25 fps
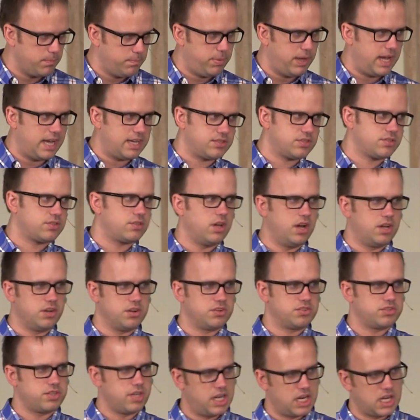best
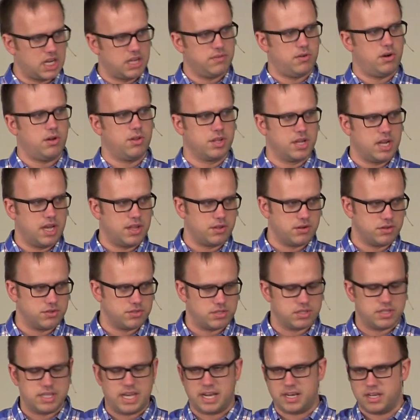understanding of all the
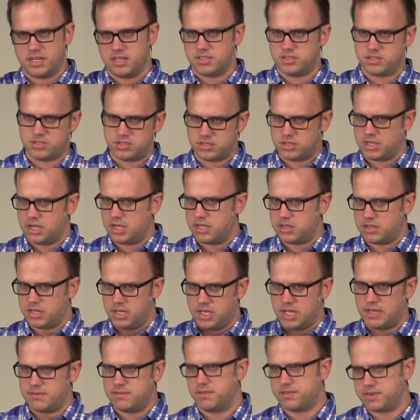others, and that is the
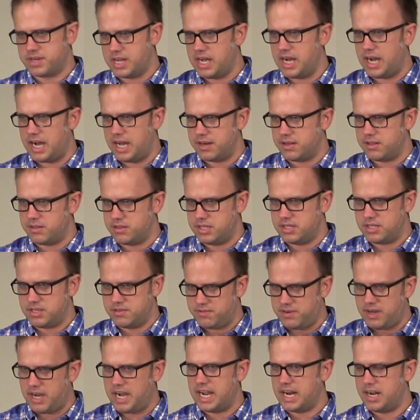love of God, the
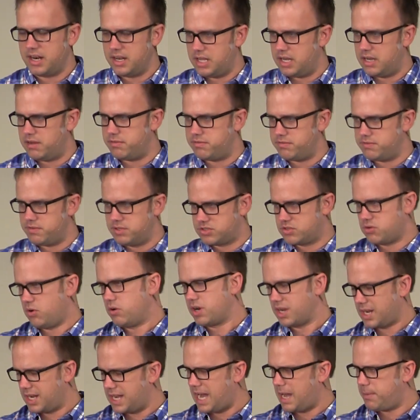divine love. It's
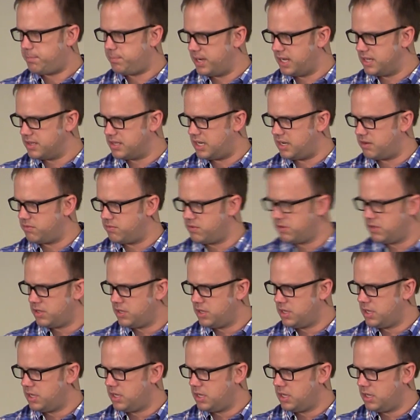called agape love.
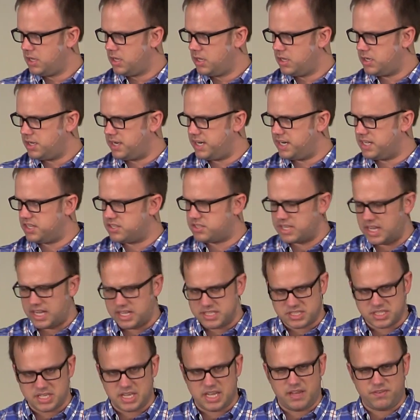And he
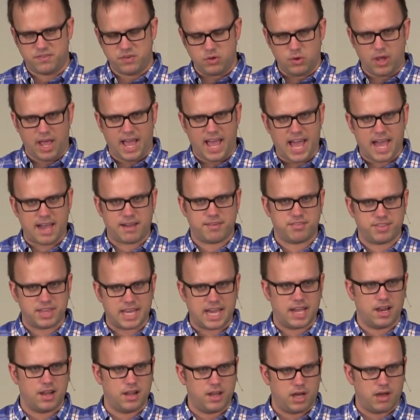says, if you have
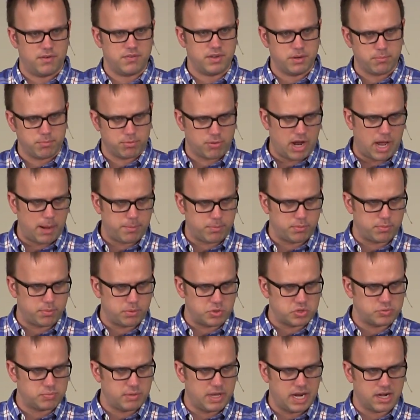that love in proper
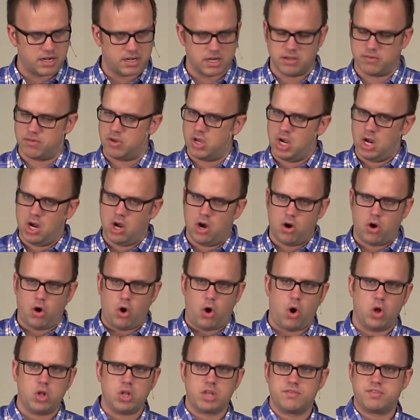perspective,
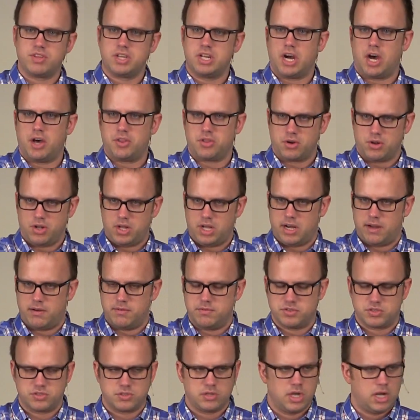all of the other
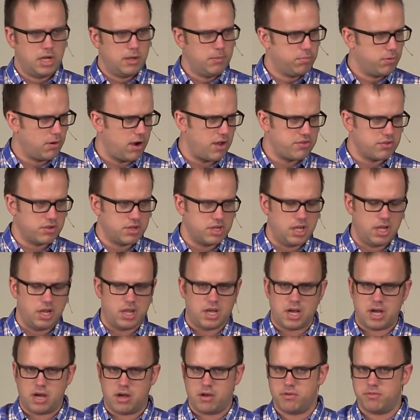loves, brotherly
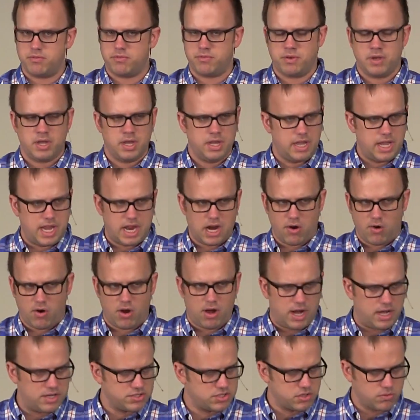love,
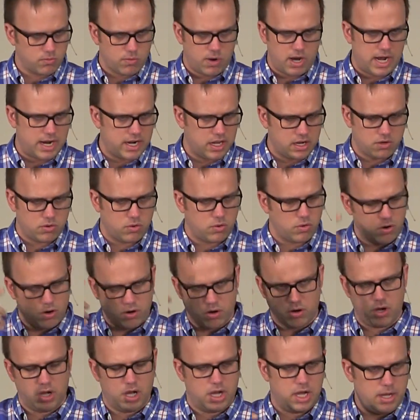eros, erotic,
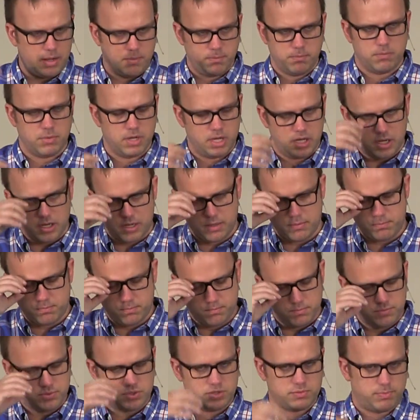or
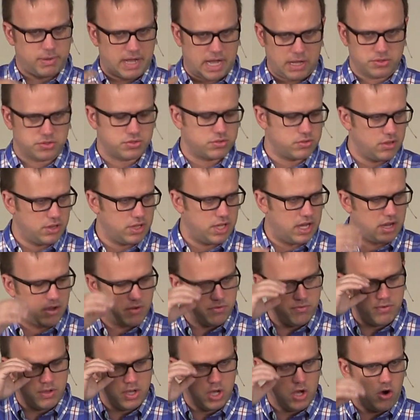spousal
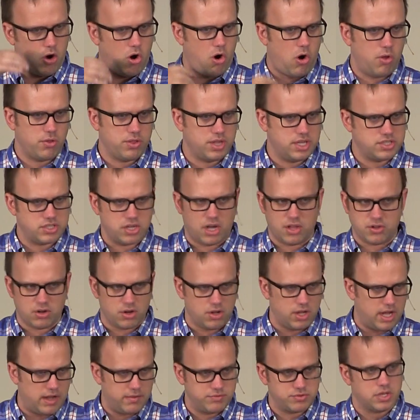love, all these other
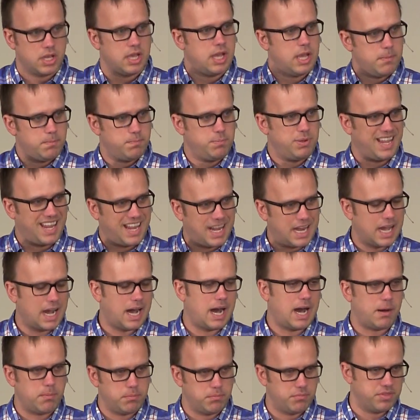loves
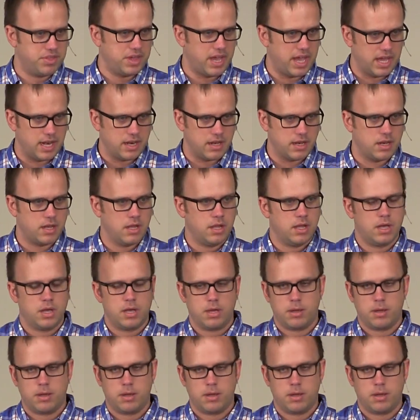become then